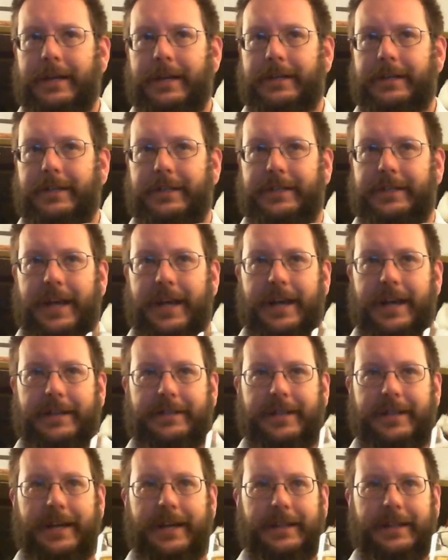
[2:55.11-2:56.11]
Just
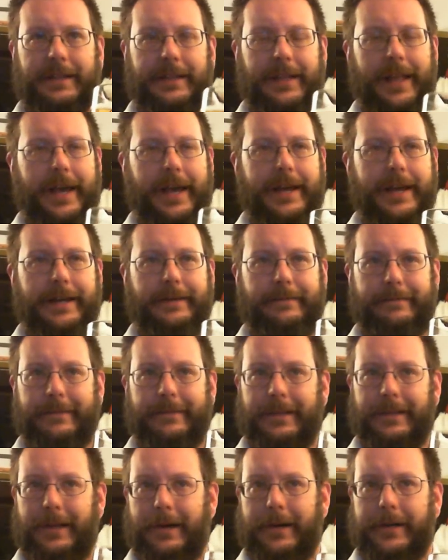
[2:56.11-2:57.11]
has that light
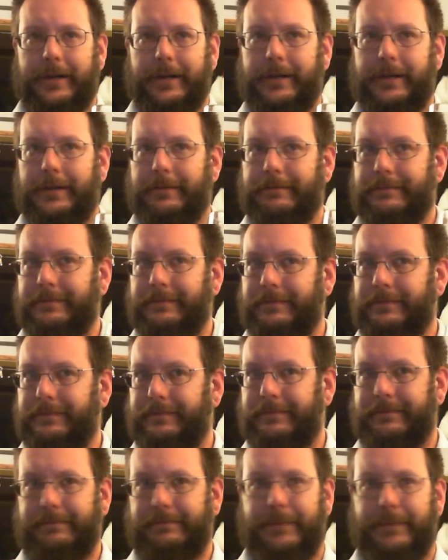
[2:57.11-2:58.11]
lager
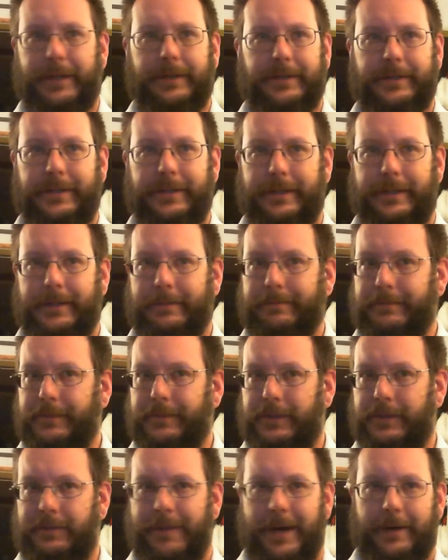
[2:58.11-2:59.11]
pilsner
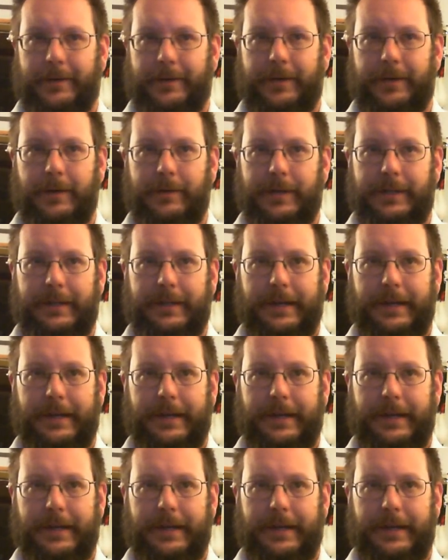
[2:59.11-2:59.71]
smell to it.